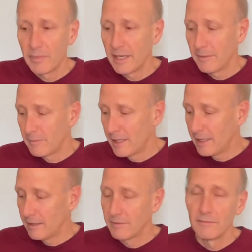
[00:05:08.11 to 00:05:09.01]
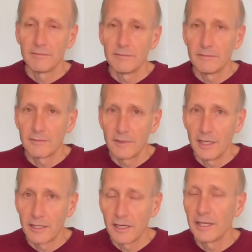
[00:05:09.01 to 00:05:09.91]
My
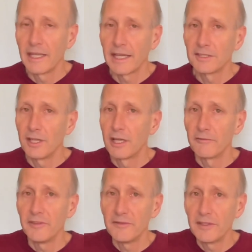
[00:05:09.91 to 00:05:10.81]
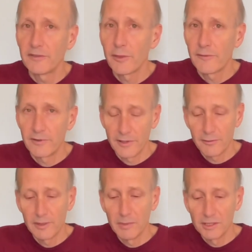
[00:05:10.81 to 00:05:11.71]
contacts is $150 for a
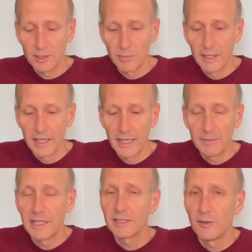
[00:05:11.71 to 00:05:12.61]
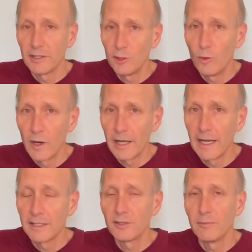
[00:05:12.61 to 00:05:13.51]
3-month supply, but that's only do one
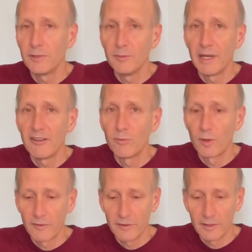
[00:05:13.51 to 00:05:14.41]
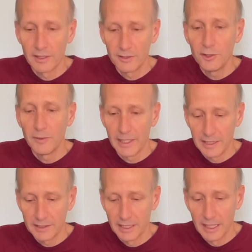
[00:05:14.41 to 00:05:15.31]
eye, so you might have more for 2 eyes.